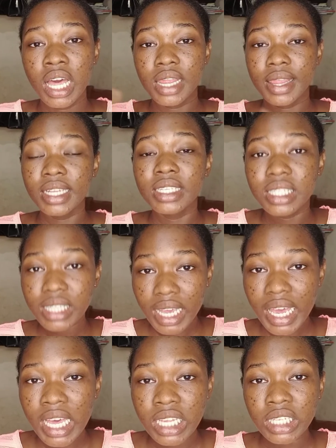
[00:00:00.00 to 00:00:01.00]
Then
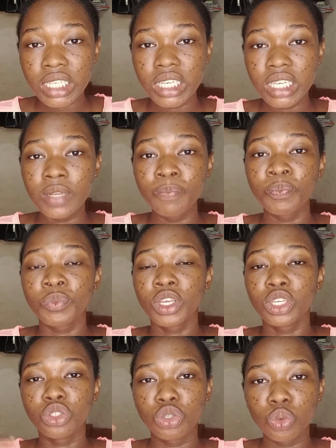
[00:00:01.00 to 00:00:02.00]
secondly,
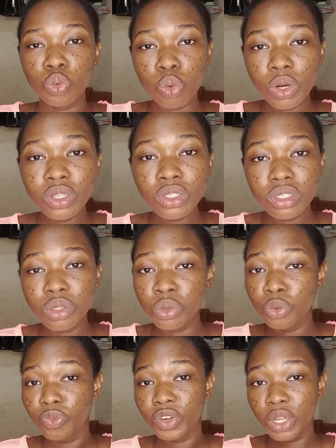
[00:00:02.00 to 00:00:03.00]
you want
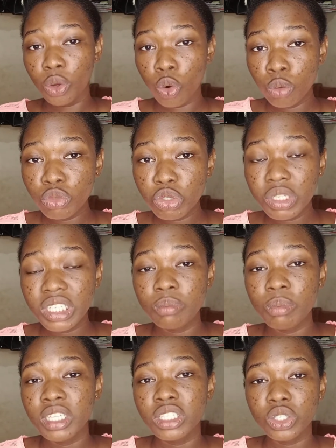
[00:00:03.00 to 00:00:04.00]
to for the home
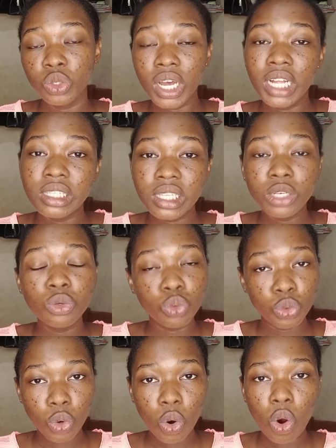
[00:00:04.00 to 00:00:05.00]
treatment, you can take
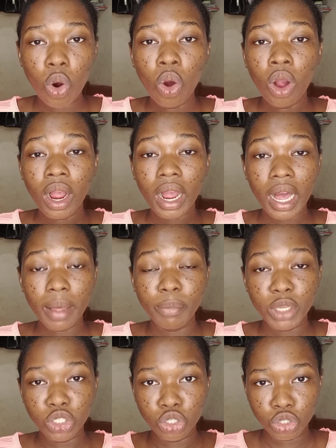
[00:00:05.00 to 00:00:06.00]
raw
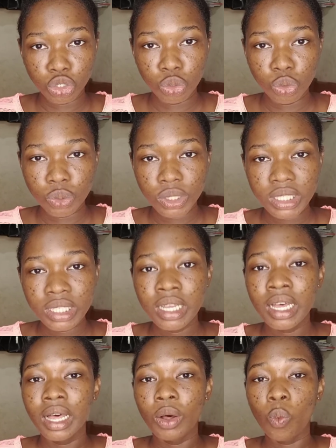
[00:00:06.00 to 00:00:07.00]
cabbage juice,
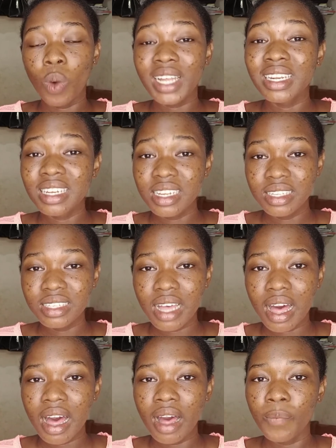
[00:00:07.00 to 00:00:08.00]
1
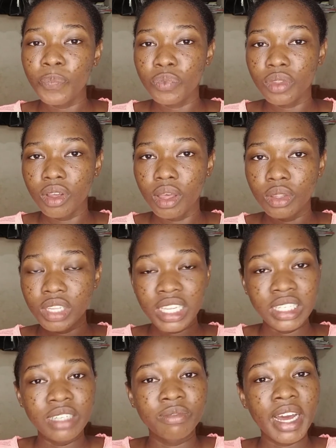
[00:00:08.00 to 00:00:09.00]
liter
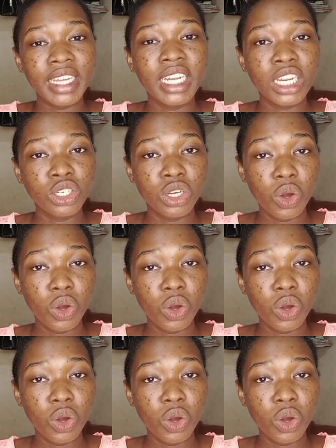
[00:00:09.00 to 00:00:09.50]
in divided